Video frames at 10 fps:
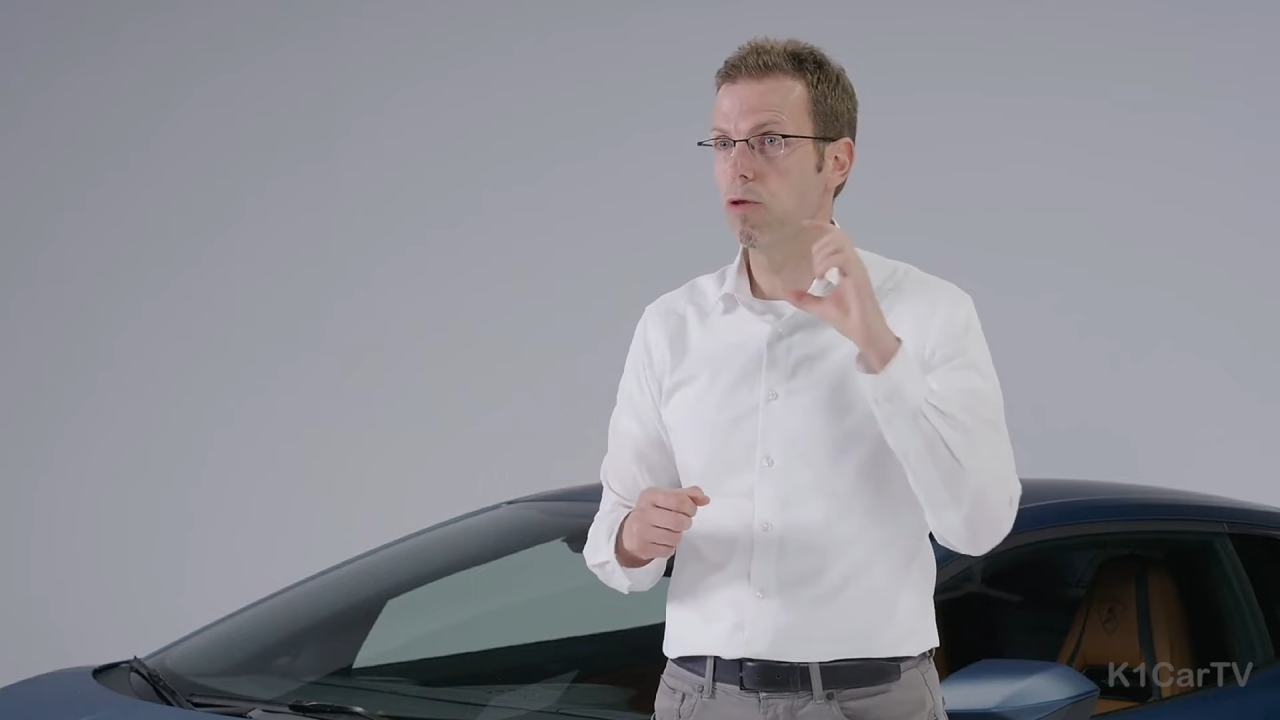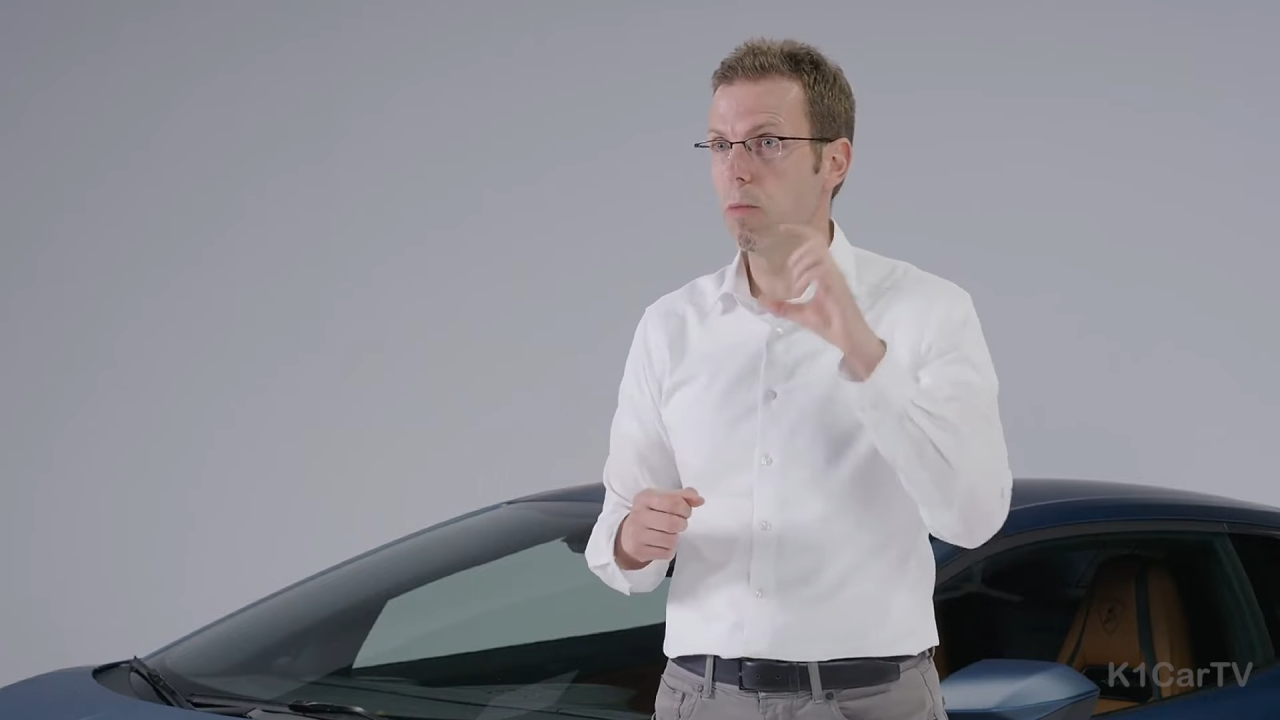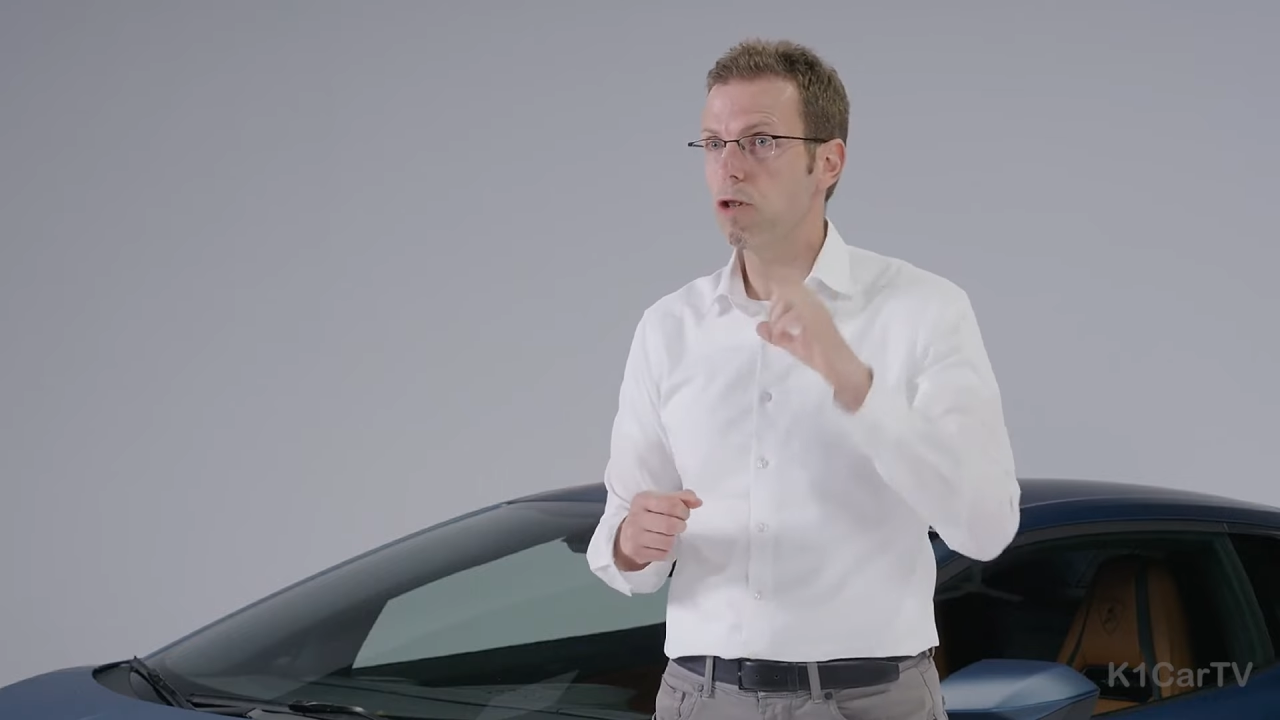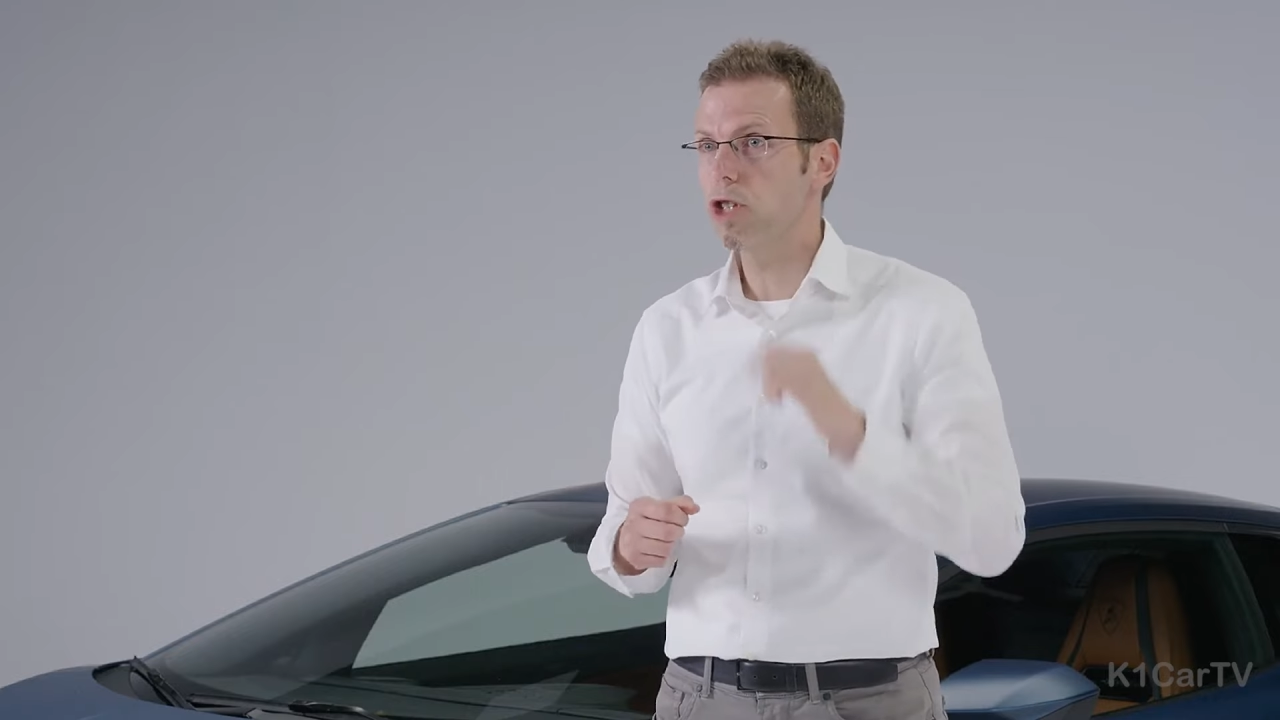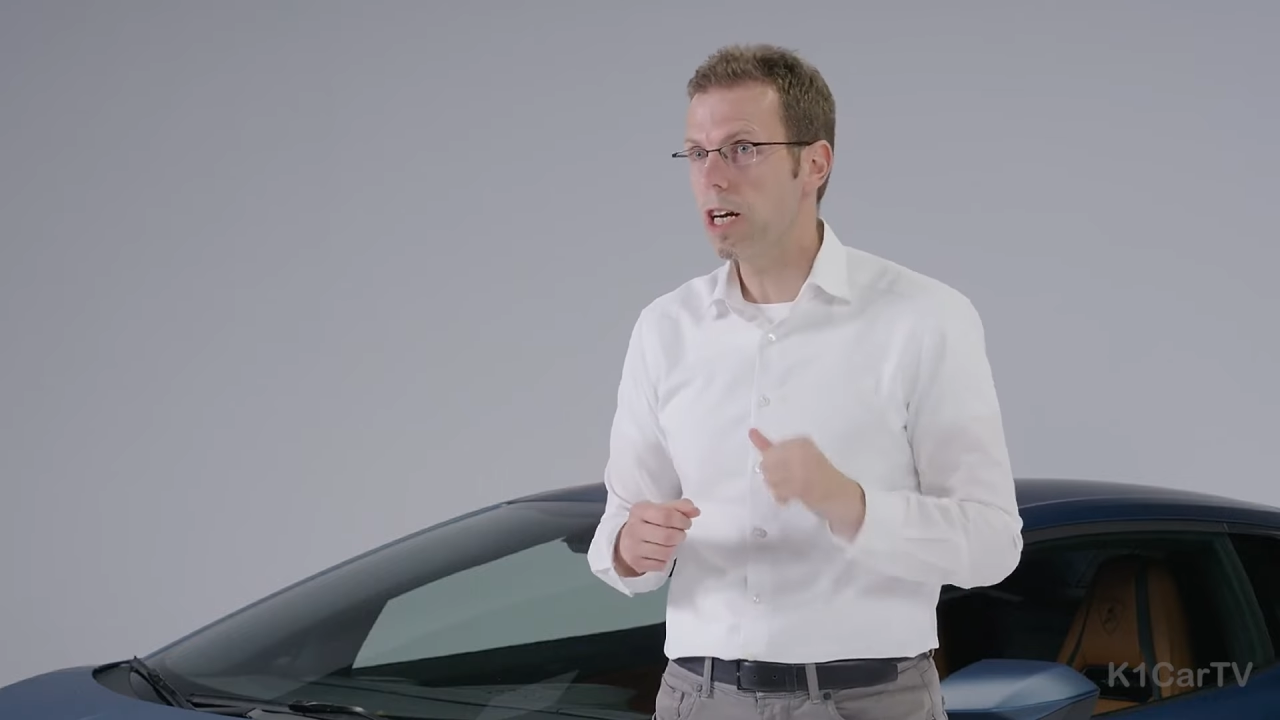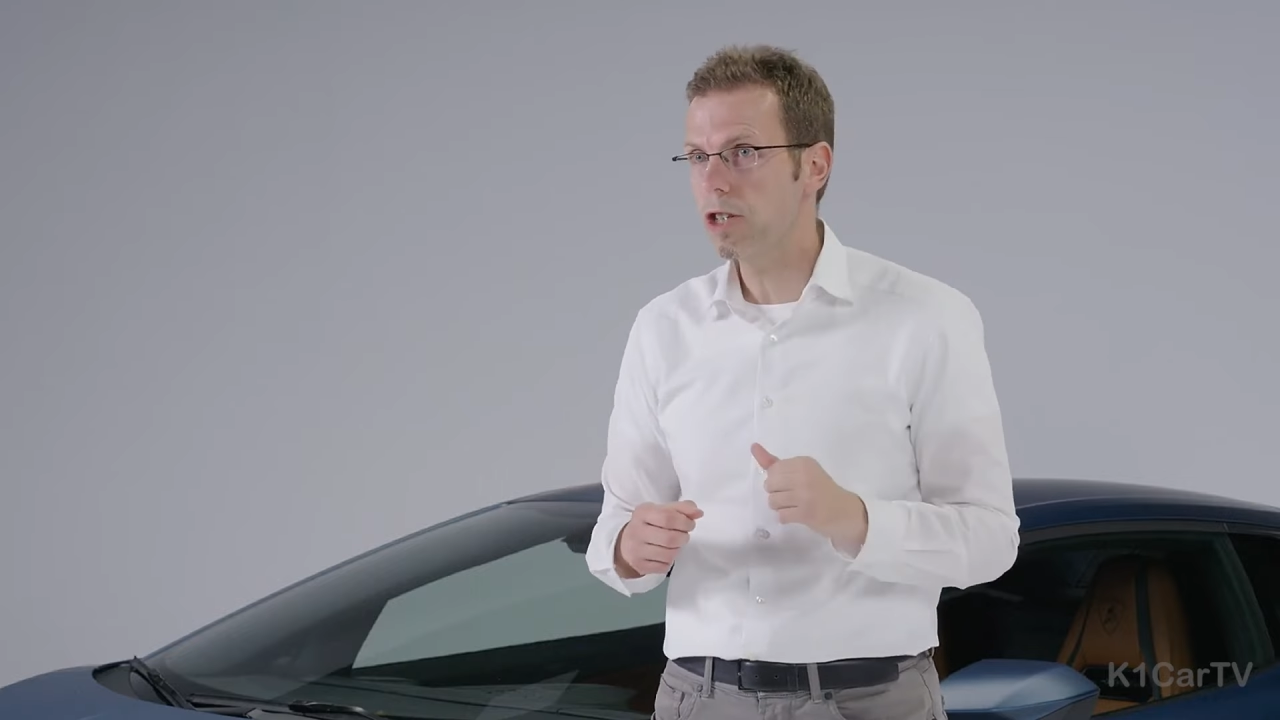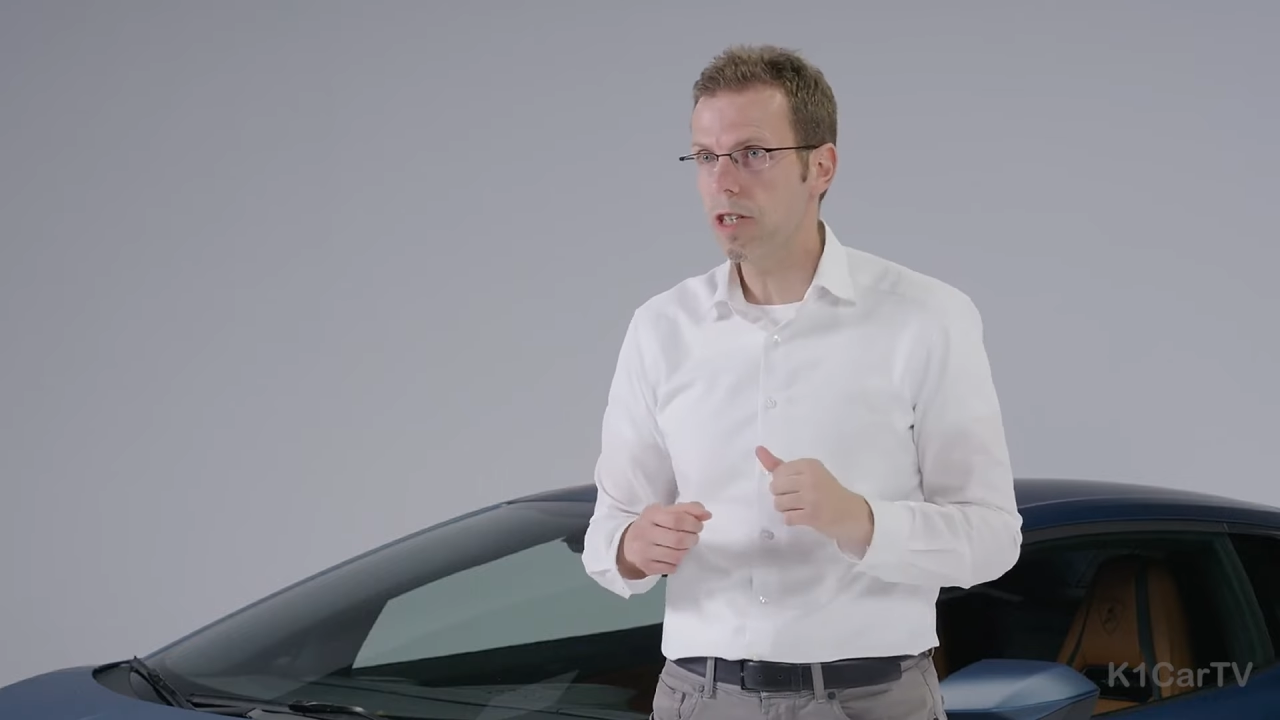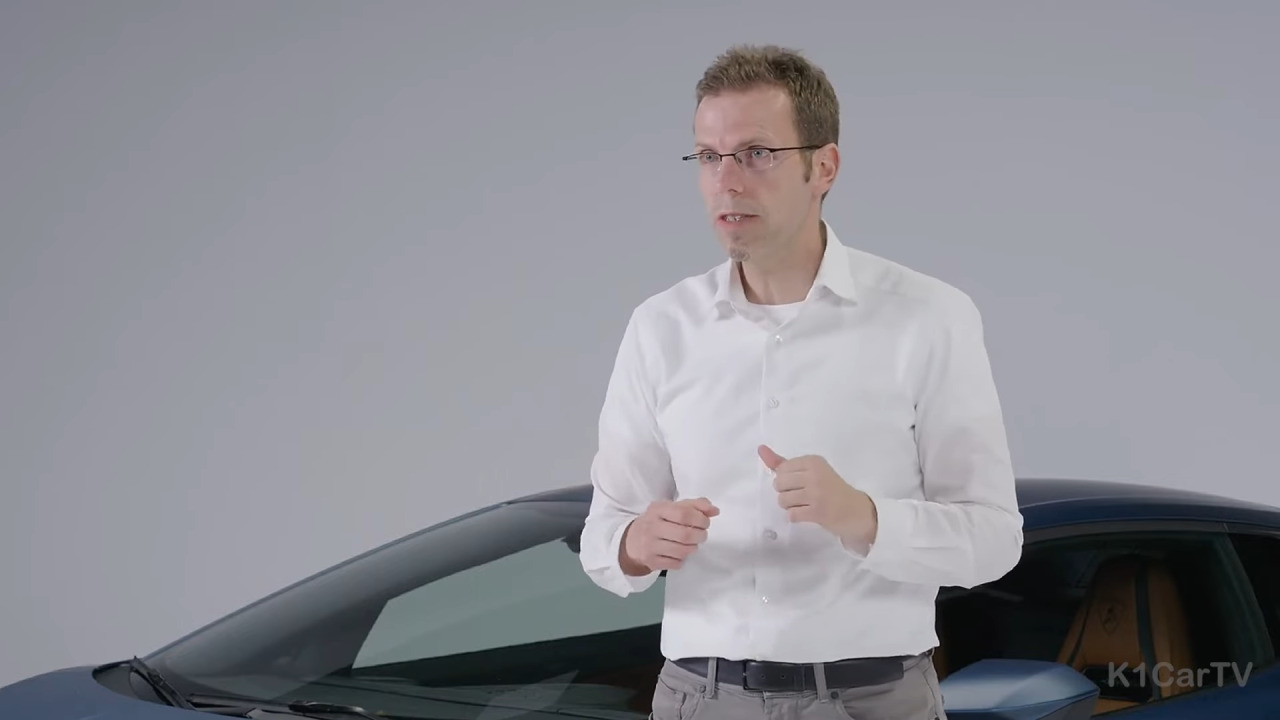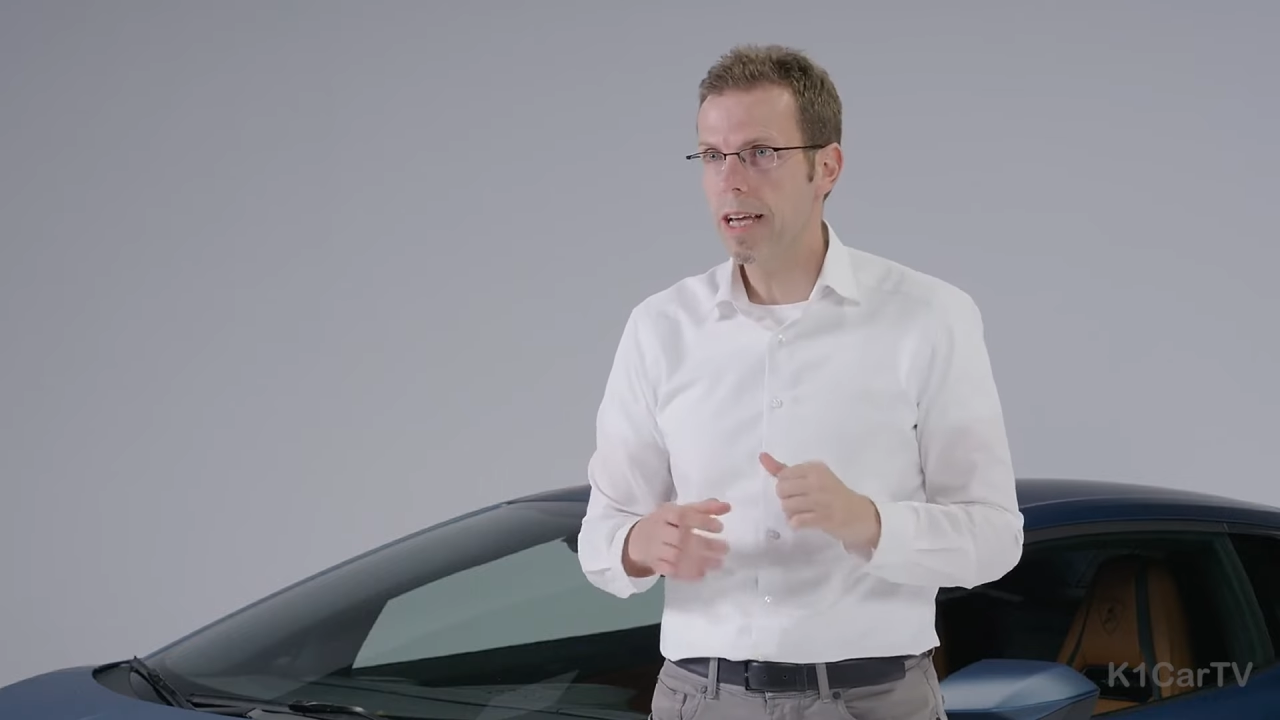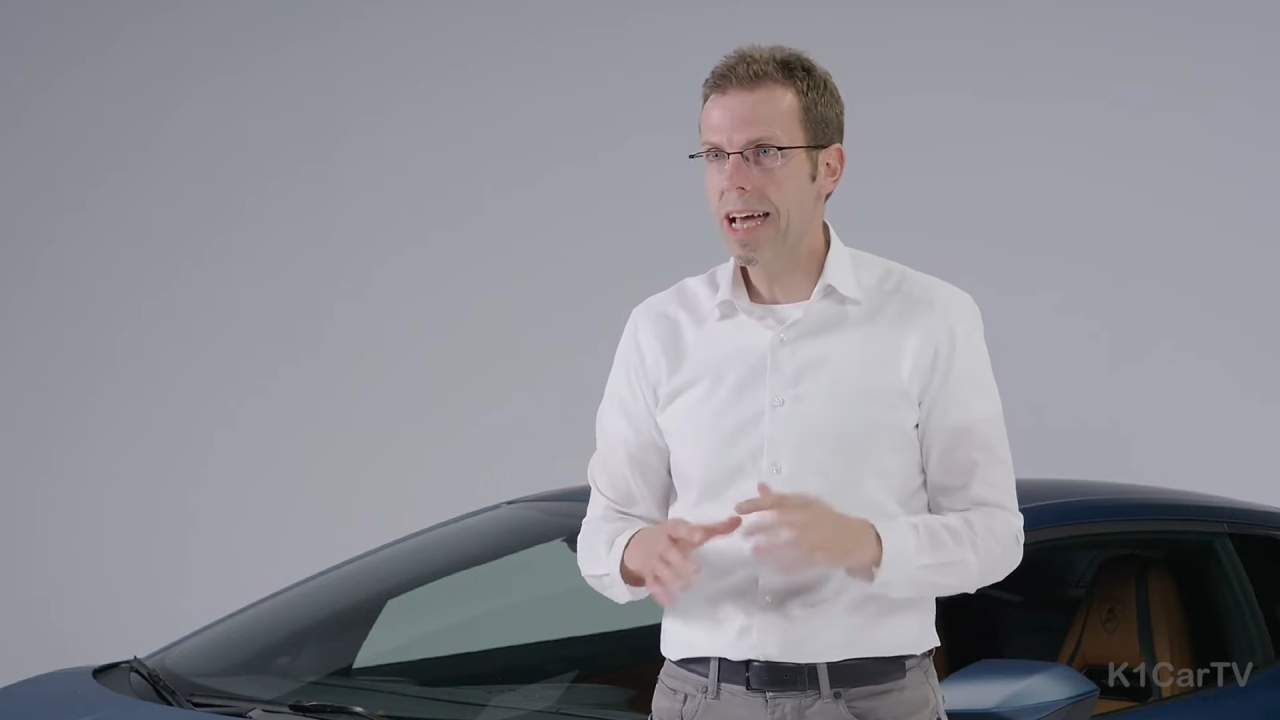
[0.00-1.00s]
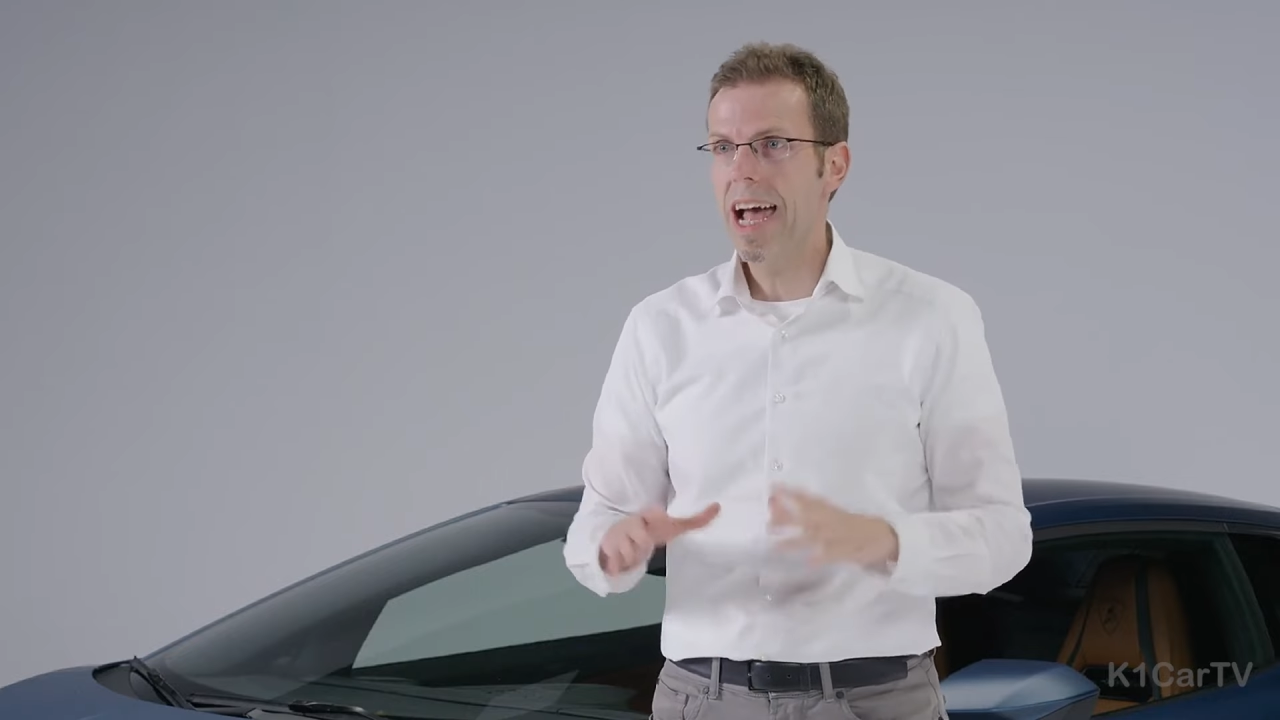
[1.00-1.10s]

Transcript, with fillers: turbochargers.